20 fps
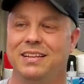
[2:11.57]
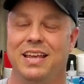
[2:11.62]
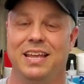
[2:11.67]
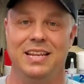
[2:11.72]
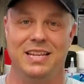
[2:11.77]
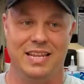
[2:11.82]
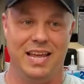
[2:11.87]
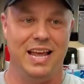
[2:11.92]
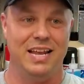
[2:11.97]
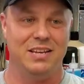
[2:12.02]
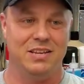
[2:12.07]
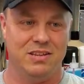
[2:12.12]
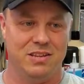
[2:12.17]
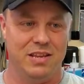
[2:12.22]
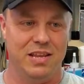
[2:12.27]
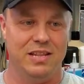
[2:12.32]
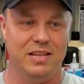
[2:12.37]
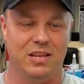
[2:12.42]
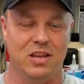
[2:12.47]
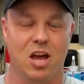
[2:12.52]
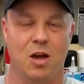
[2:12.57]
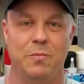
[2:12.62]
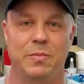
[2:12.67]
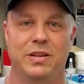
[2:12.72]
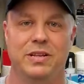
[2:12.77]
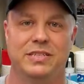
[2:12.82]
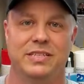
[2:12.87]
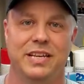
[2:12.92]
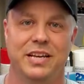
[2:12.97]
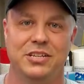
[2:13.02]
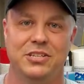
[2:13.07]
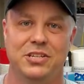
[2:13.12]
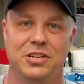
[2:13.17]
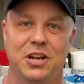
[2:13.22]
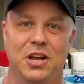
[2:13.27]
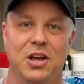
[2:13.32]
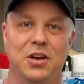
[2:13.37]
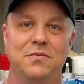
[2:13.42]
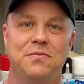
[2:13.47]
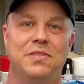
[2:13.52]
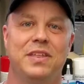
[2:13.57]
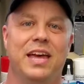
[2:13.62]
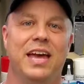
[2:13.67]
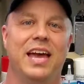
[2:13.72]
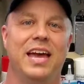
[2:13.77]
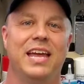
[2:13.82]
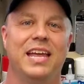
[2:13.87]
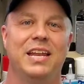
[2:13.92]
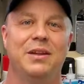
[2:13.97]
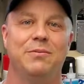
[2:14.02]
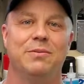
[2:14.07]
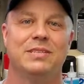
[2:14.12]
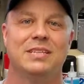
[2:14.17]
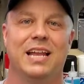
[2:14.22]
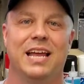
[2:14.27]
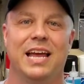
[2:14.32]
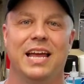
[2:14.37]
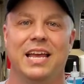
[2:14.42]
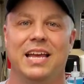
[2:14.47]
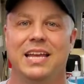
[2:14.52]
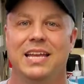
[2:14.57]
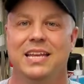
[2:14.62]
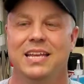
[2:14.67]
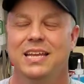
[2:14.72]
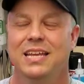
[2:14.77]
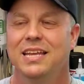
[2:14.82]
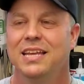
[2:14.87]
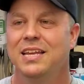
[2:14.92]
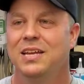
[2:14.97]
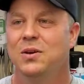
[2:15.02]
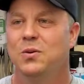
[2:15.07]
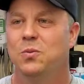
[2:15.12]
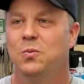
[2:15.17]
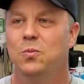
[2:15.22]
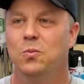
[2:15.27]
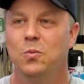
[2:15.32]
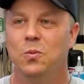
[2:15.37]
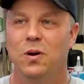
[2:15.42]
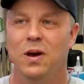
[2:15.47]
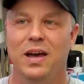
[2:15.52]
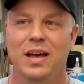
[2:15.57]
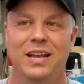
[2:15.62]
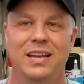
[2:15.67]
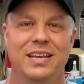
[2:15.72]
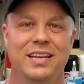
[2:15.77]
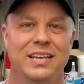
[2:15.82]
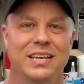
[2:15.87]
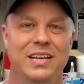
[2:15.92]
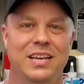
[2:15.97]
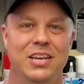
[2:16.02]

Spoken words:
in the comment section of that. And it was like, what?